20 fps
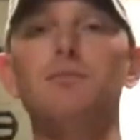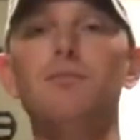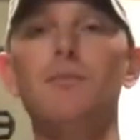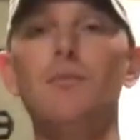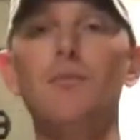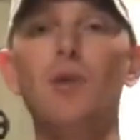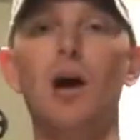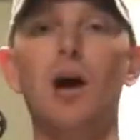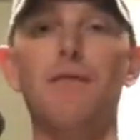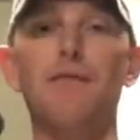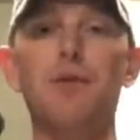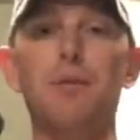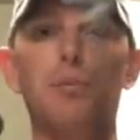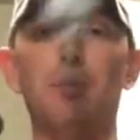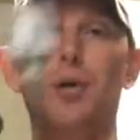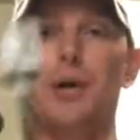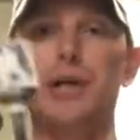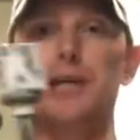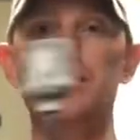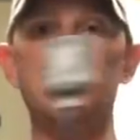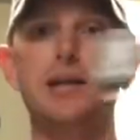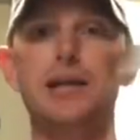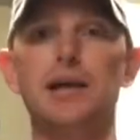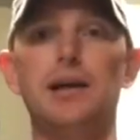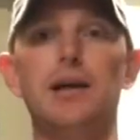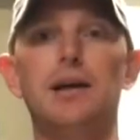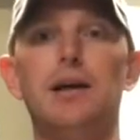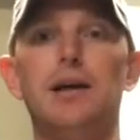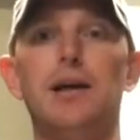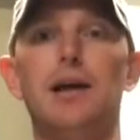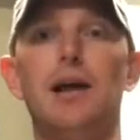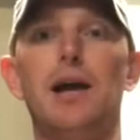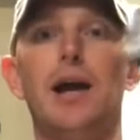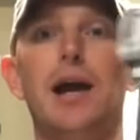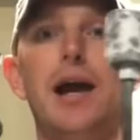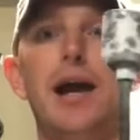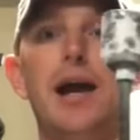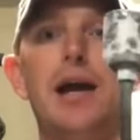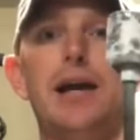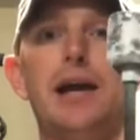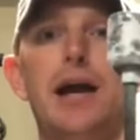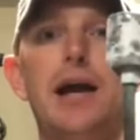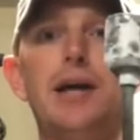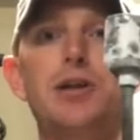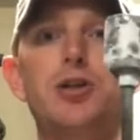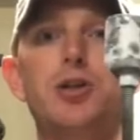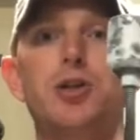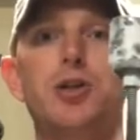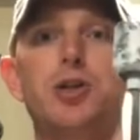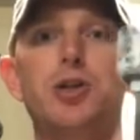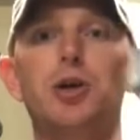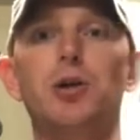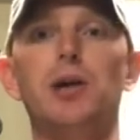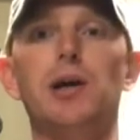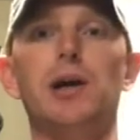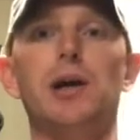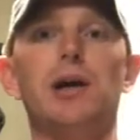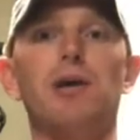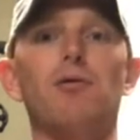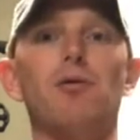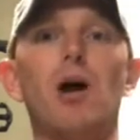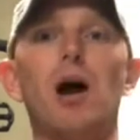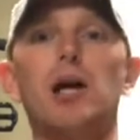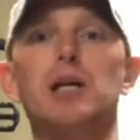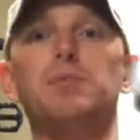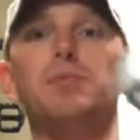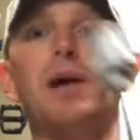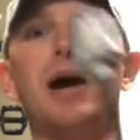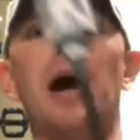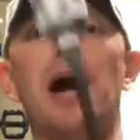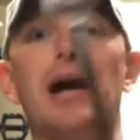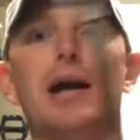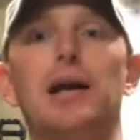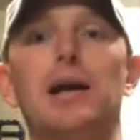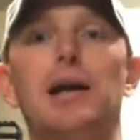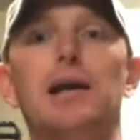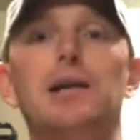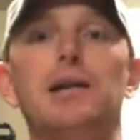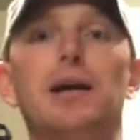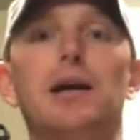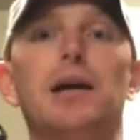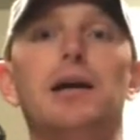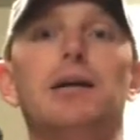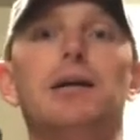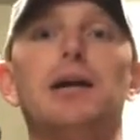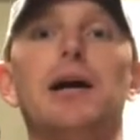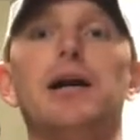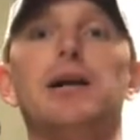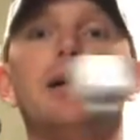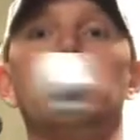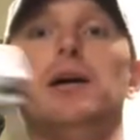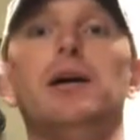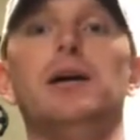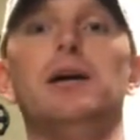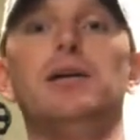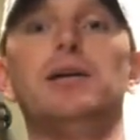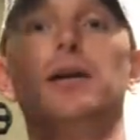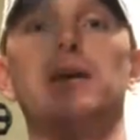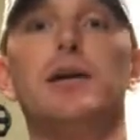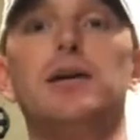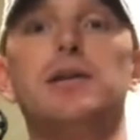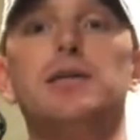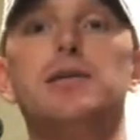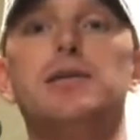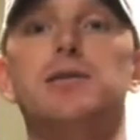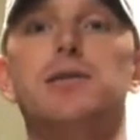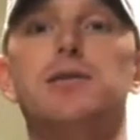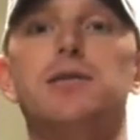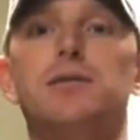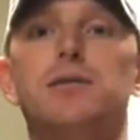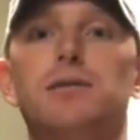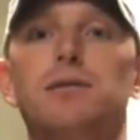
off the buoyancy, and as you shoot it, it rocks back and then kind of does